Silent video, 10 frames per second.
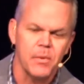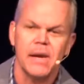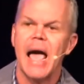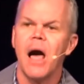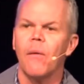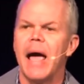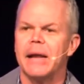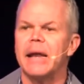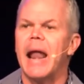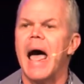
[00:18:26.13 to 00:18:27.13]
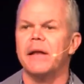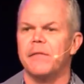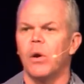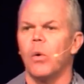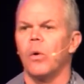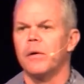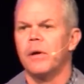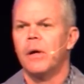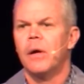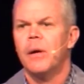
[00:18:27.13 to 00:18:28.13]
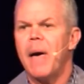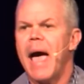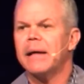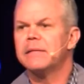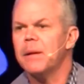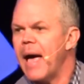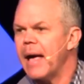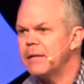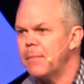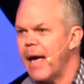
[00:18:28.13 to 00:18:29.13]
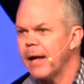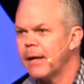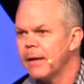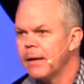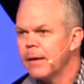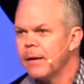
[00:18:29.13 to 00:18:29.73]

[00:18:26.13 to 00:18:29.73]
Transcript: but he outright denied the Lord back to back to back.